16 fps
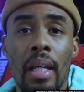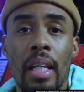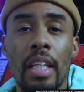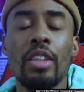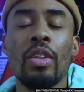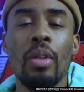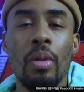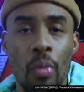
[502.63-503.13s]

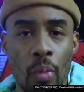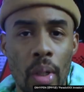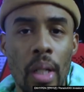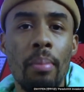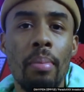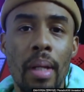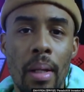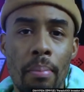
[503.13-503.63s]
it's gonna
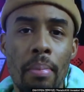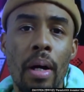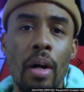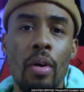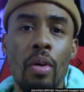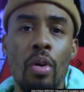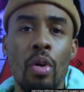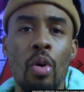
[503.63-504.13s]
really be
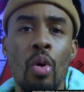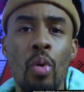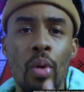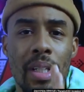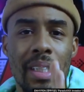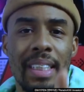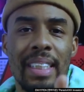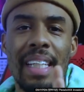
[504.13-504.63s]
about who
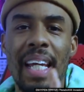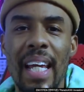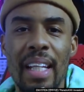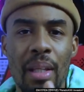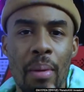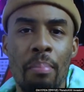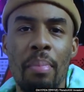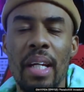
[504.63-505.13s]
can say
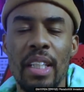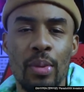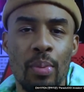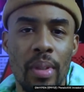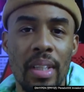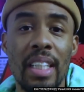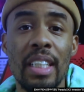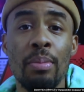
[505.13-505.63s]
it the
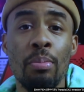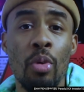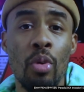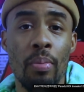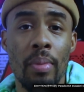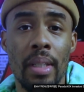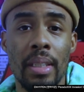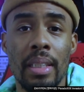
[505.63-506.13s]
best with this
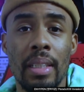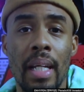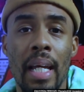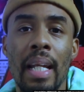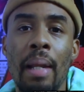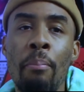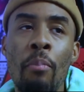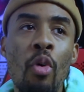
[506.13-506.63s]
movement.
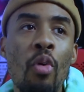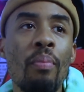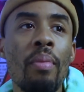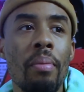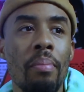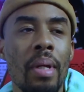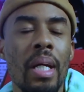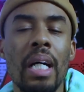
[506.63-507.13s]
And the
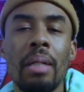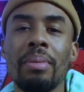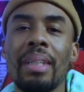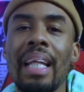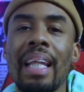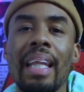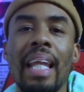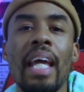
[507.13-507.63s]
movement
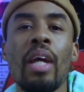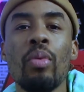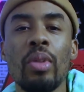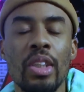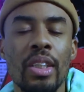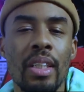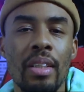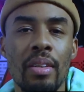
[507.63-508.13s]
becomes a
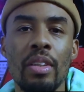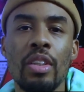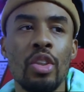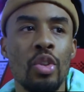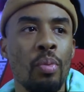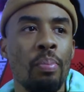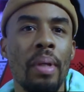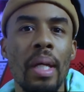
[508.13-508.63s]
language to,
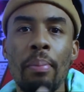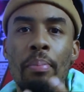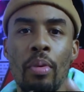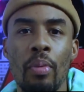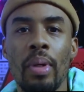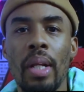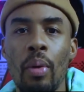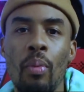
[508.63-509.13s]
to
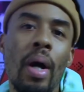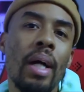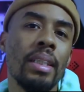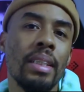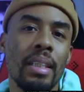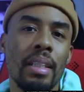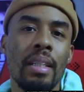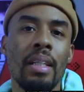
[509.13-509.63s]
people when they
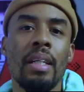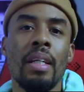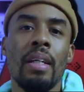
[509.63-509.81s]
watch it